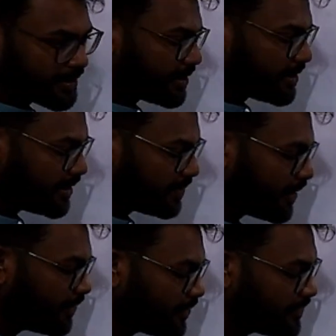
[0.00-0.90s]
The
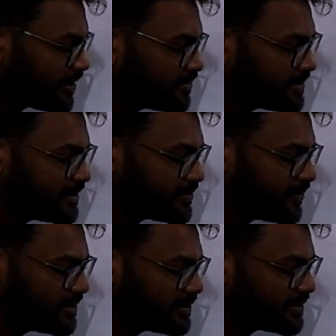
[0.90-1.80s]
amount of substance
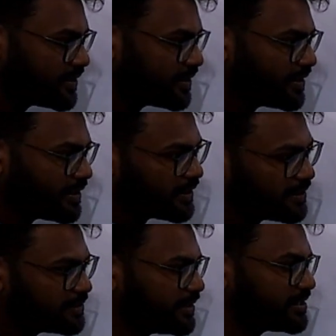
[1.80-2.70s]
means
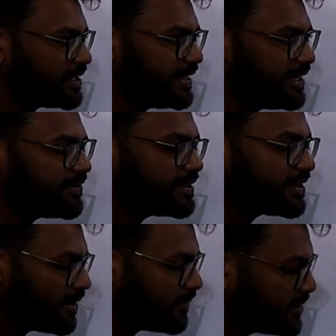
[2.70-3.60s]
especially dealing with the
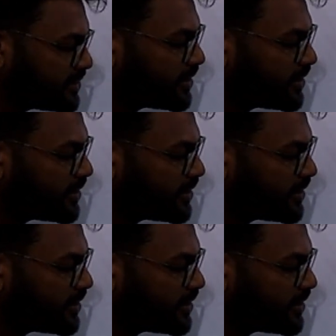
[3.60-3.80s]
chemistry,